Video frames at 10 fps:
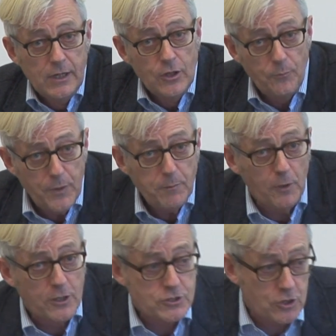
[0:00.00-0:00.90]
that
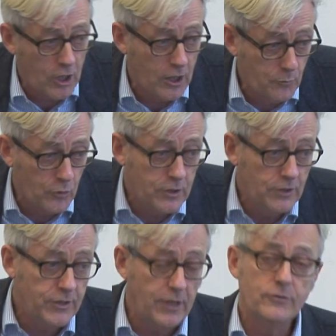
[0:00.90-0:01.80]
people in Scotland will
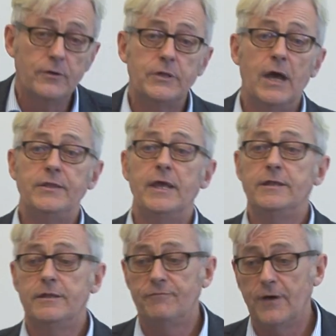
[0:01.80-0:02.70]
continue to
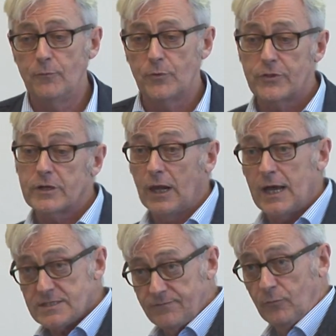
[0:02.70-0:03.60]
identify with the
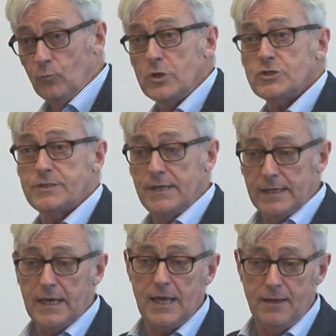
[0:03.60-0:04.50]
class from which they
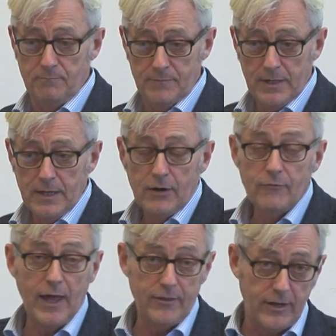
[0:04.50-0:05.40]
came
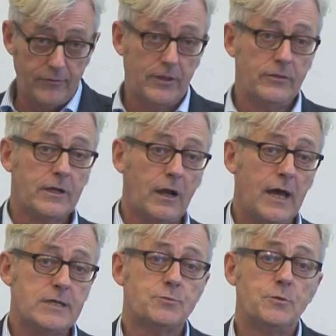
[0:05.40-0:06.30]
rather than the
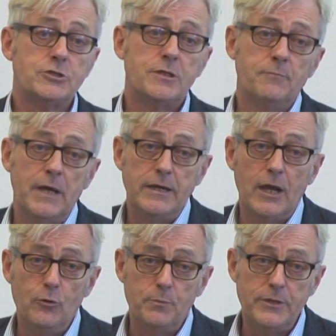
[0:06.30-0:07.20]
class which they might
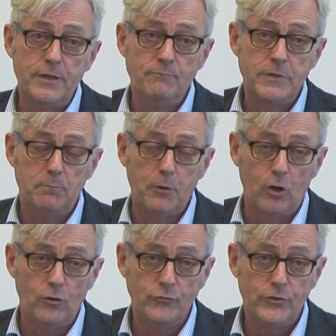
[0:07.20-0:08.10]
now be deemed to
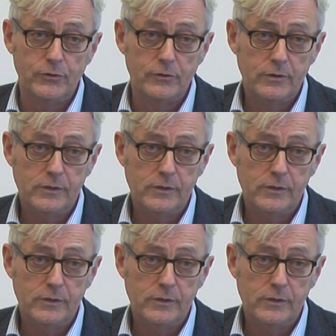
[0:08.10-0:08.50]
belong to.